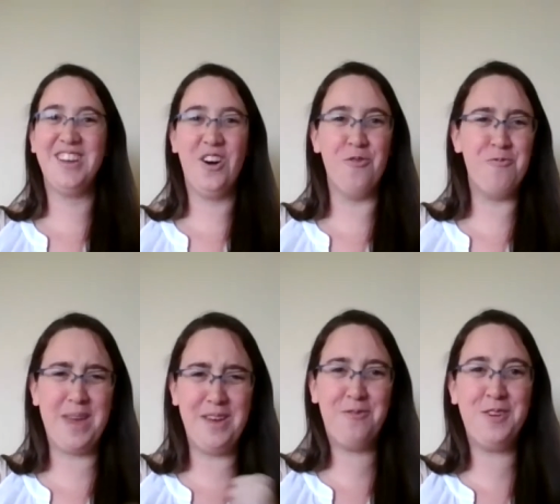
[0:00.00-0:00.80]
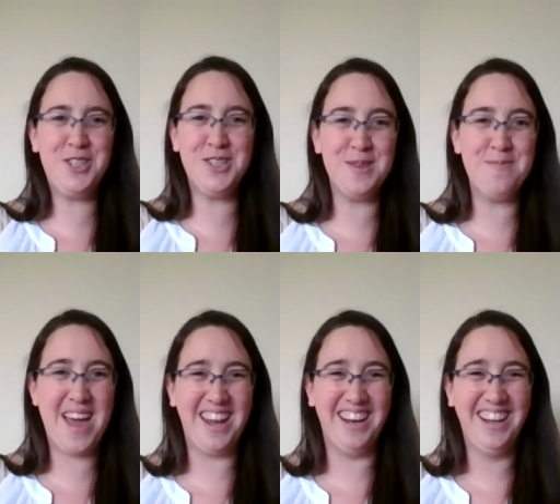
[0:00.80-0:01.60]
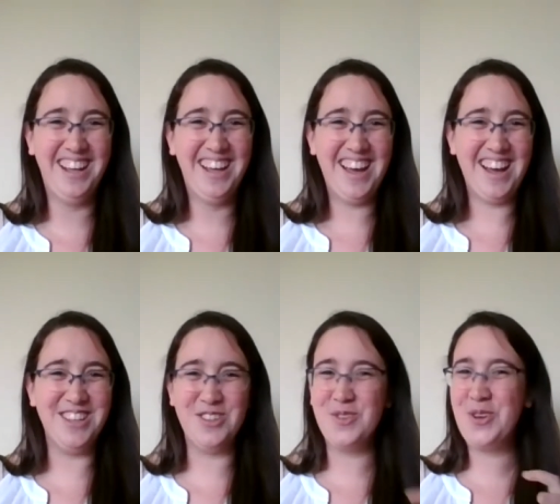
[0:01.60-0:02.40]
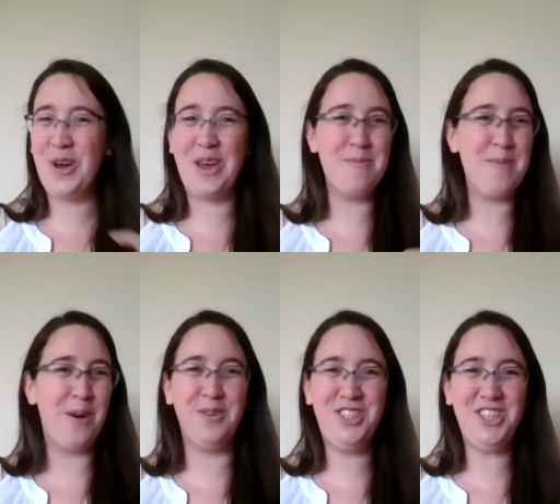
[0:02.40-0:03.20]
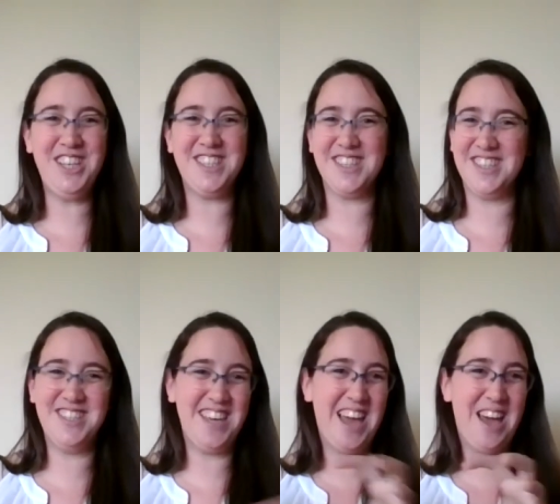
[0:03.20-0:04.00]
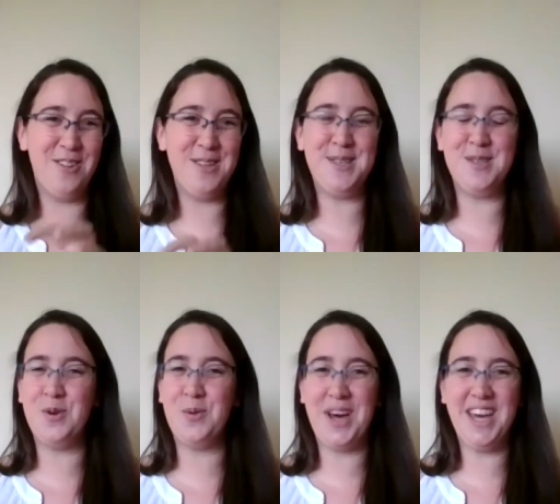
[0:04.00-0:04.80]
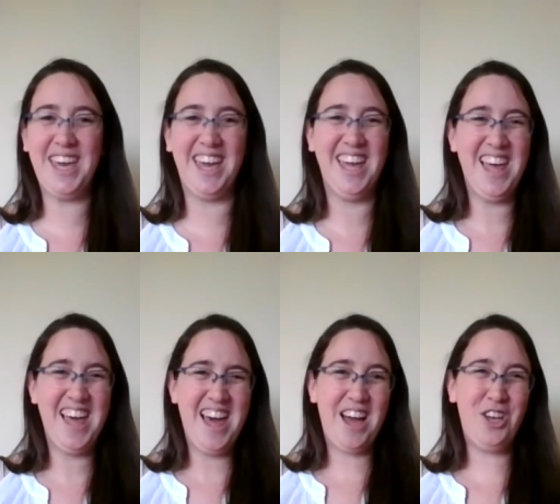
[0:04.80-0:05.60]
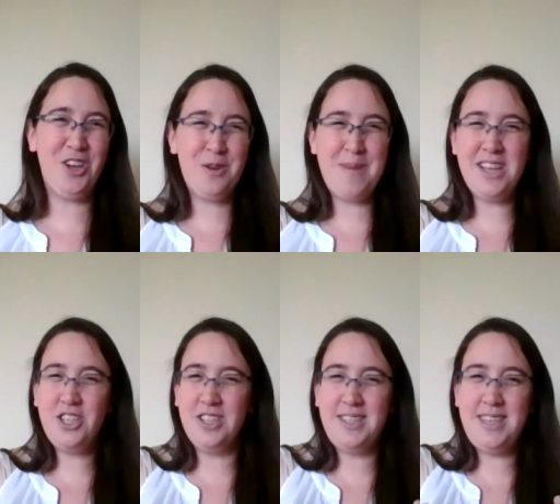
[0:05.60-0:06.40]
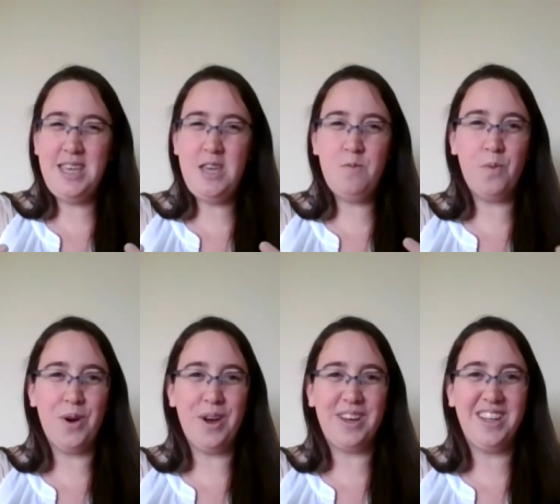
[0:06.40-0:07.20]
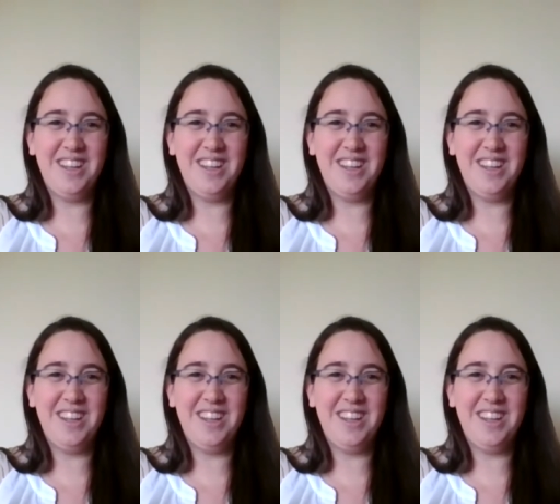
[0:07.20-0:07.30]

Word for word: of being fishers of men and going about with Jesus and seeing how this is all working. And you can imagine the teamwork,